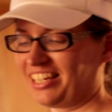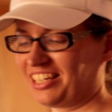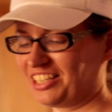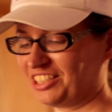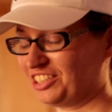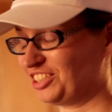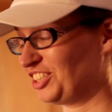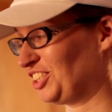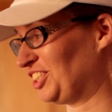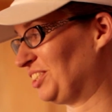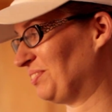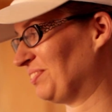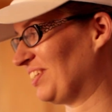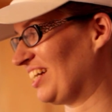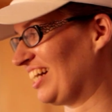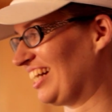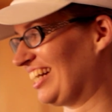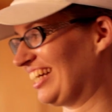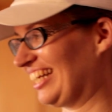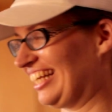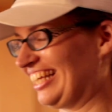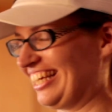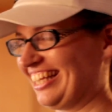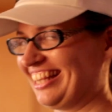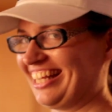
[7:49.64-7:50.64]
consume
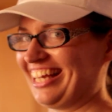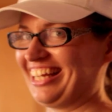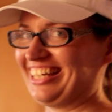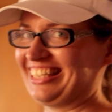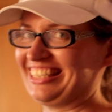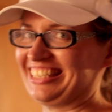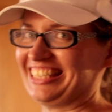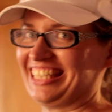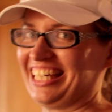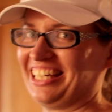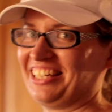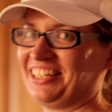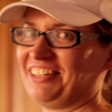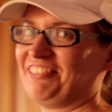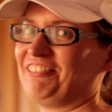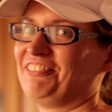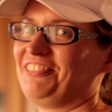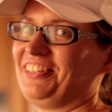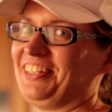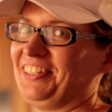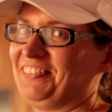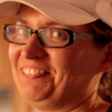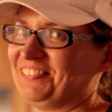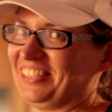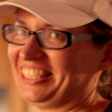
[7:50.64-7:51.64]
heartily, and that sounded
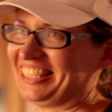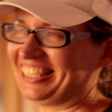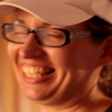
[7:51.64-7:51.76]
very much